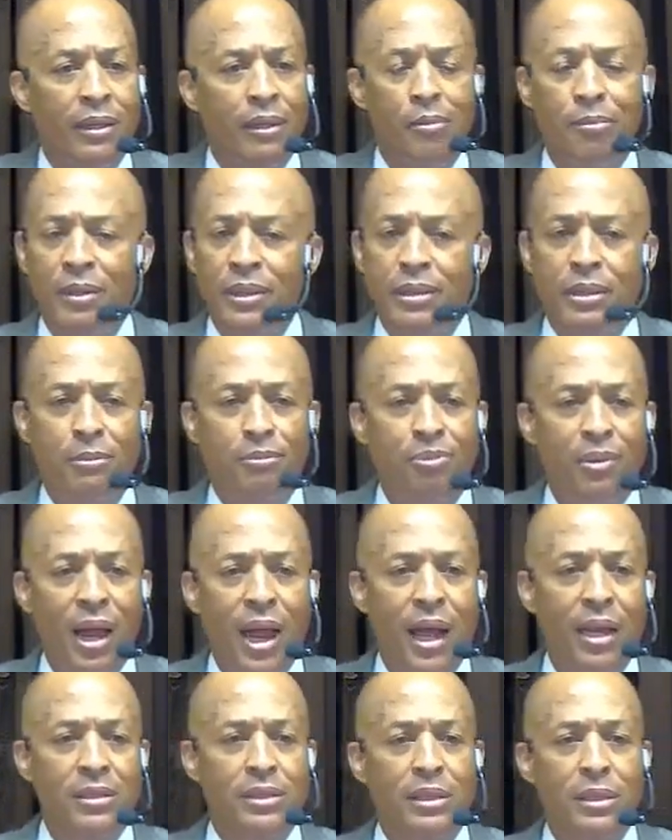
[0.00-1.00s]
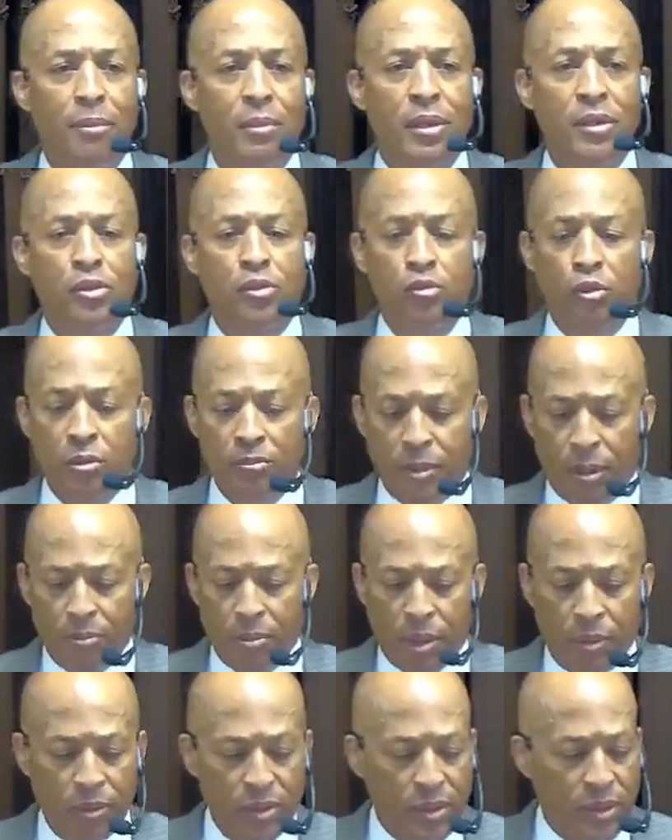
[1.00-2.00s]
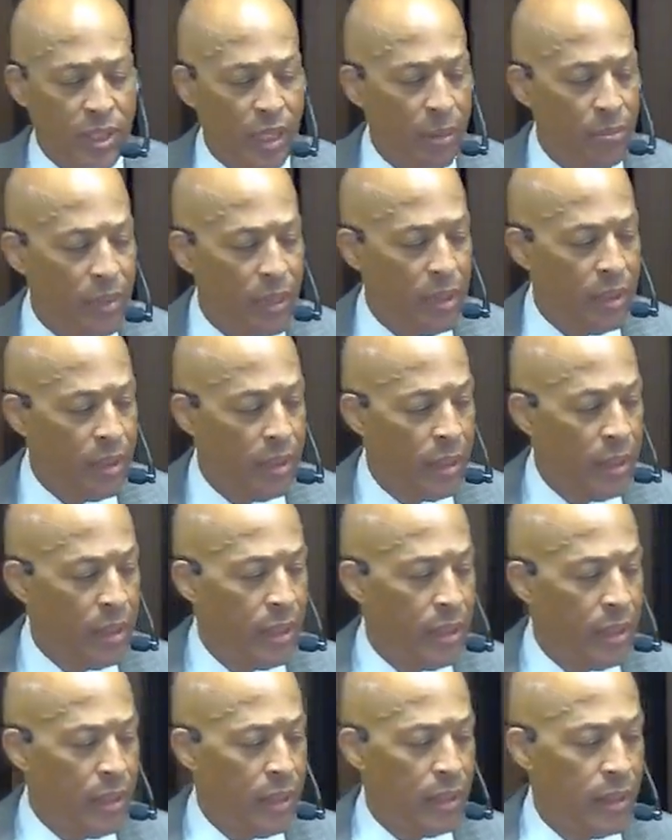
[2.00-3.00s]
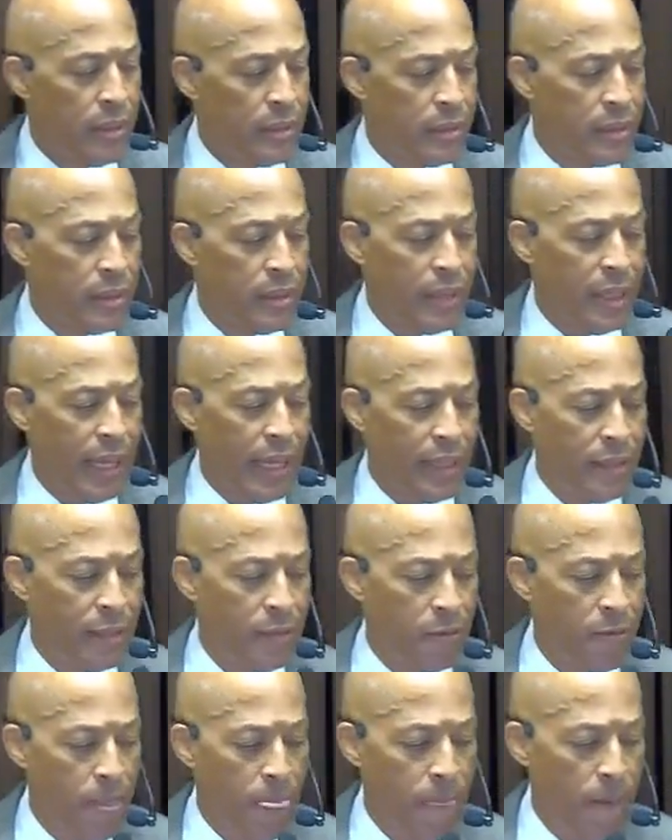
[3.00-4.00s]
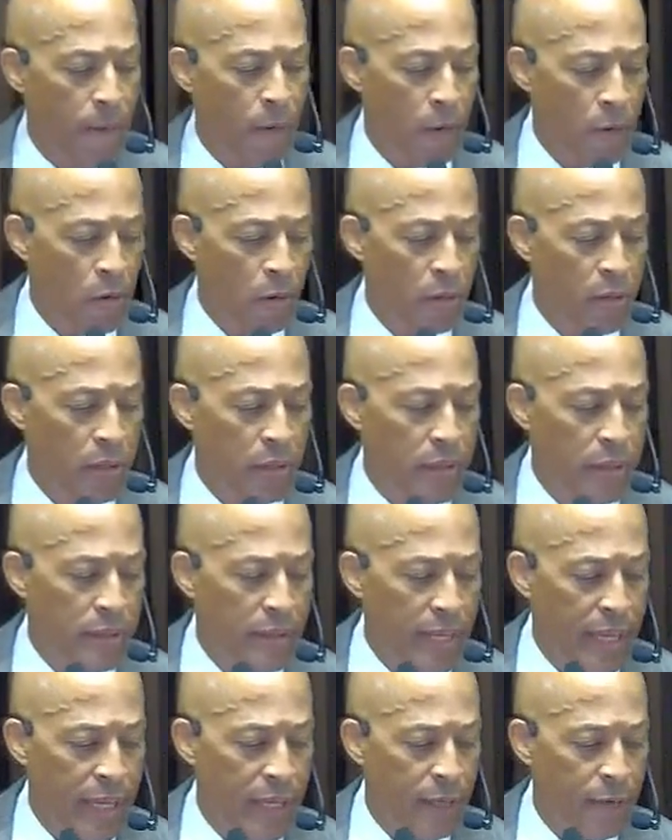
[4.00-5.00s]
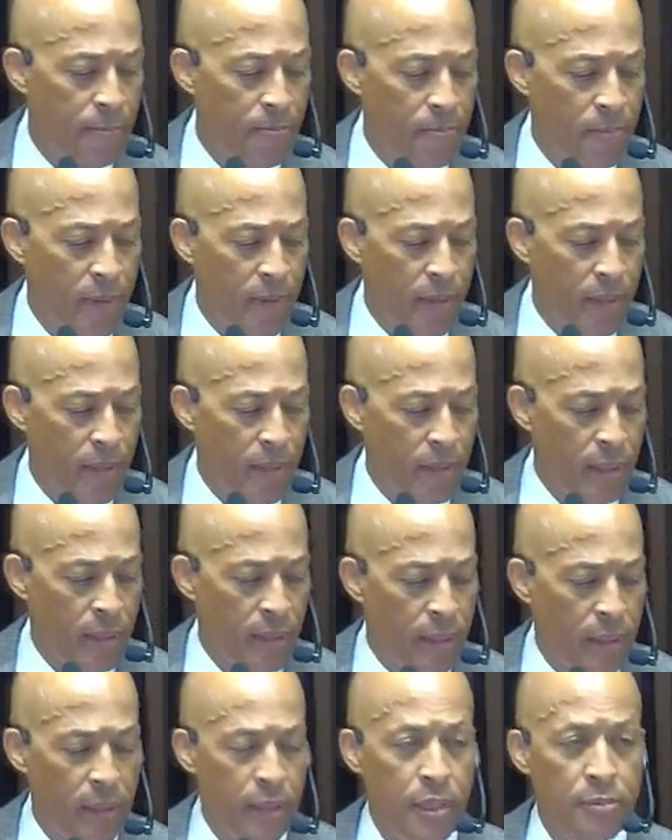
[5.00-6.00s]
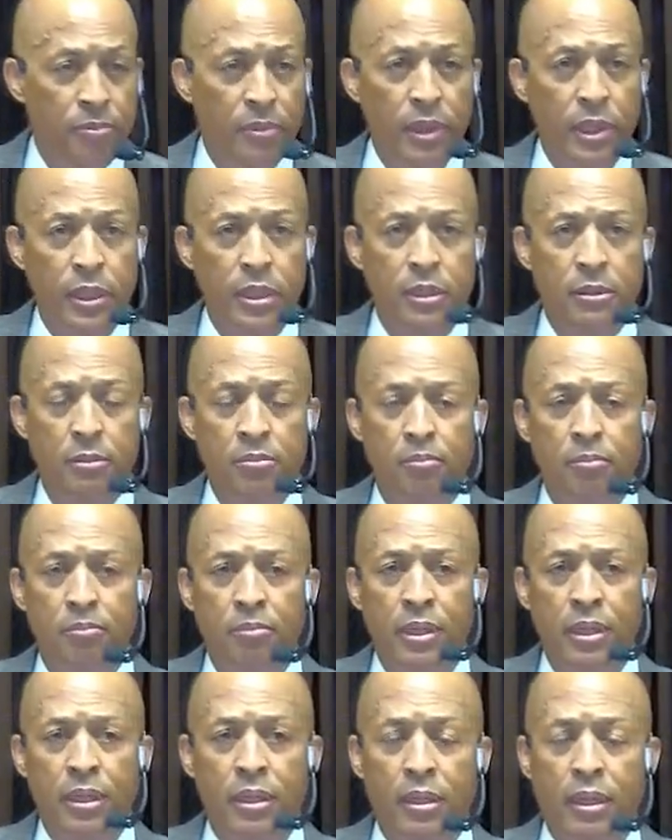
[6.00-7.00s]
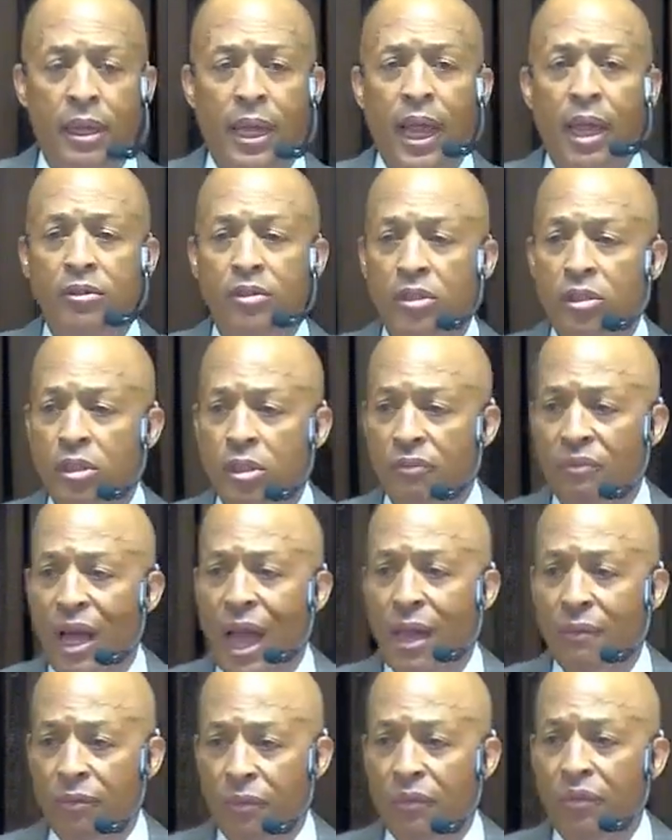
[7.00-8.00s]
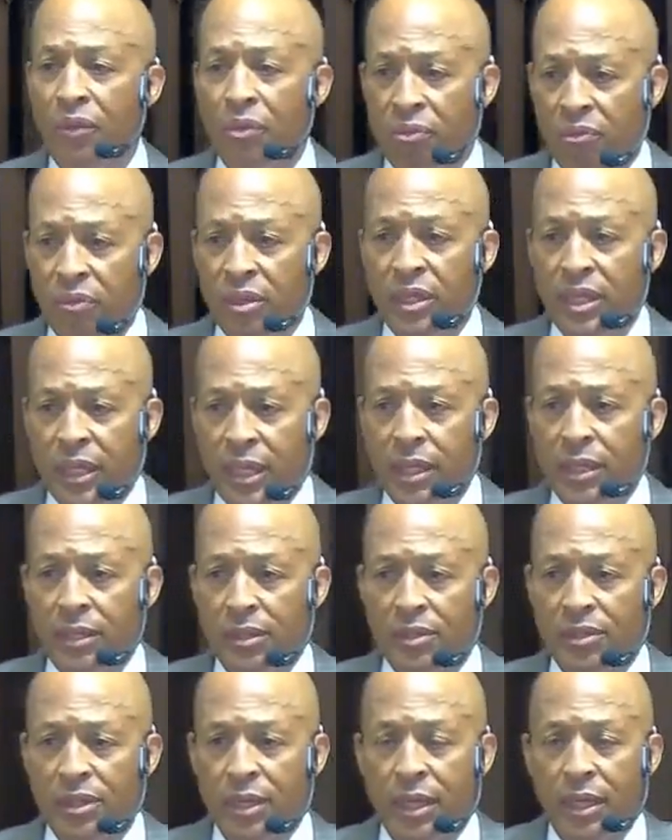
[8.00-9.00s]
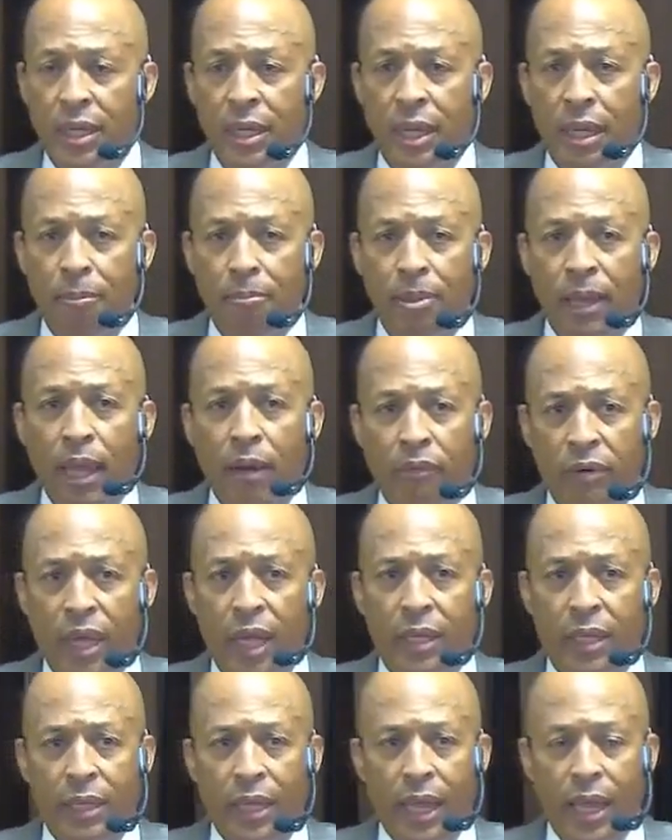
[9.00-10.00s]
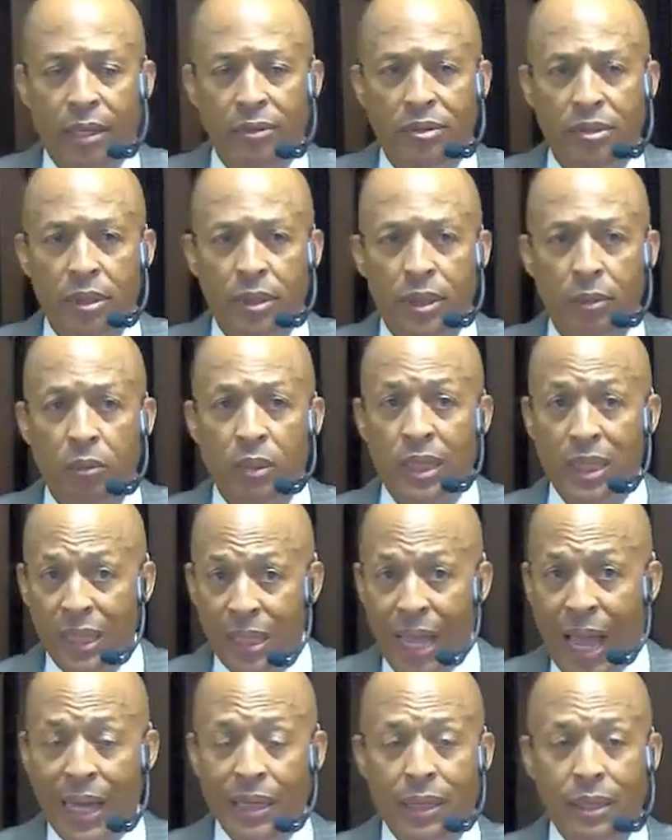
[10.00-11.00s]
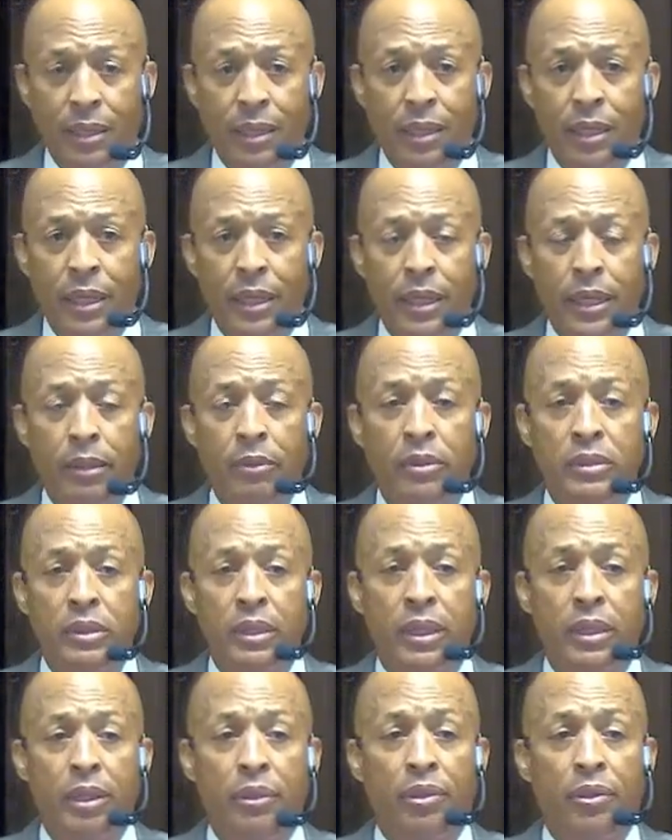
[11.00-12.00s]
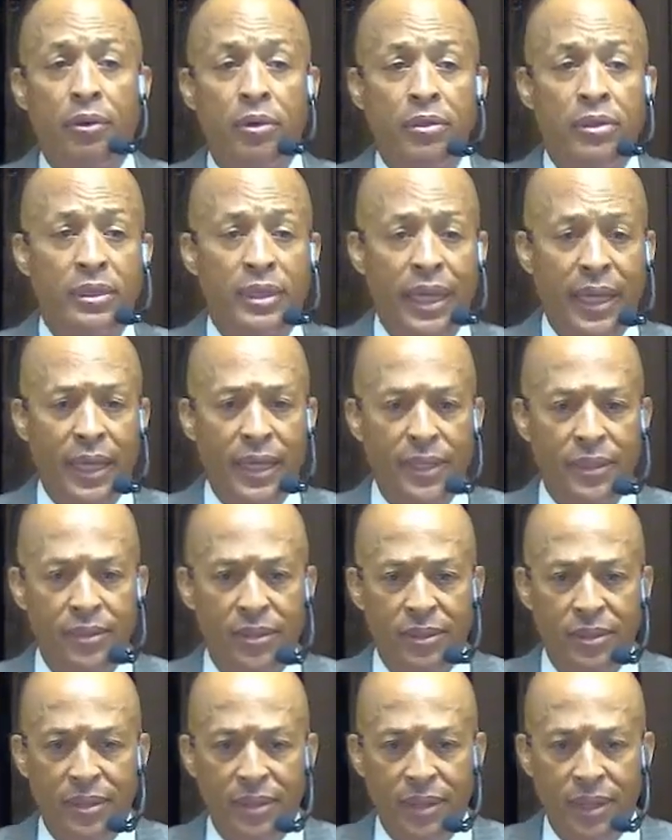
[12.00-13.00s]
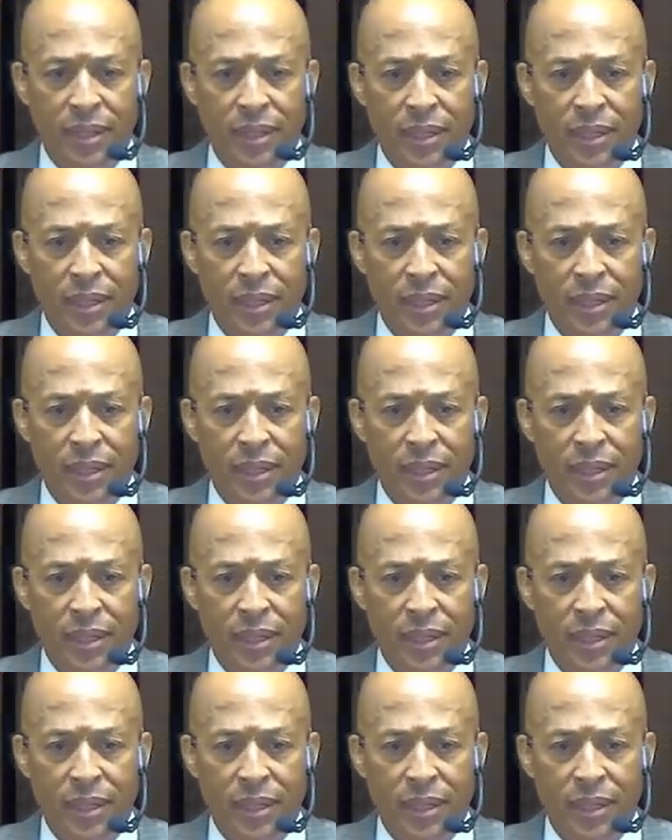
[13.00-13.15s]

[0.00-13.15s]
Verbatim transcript: You'd be surprised some of the stories. My brother was telling me uh, tonight, earlier today, he, he's, he's been a cancer survivor for three years, pancreatic cancer. When he got it, it was at the third stage.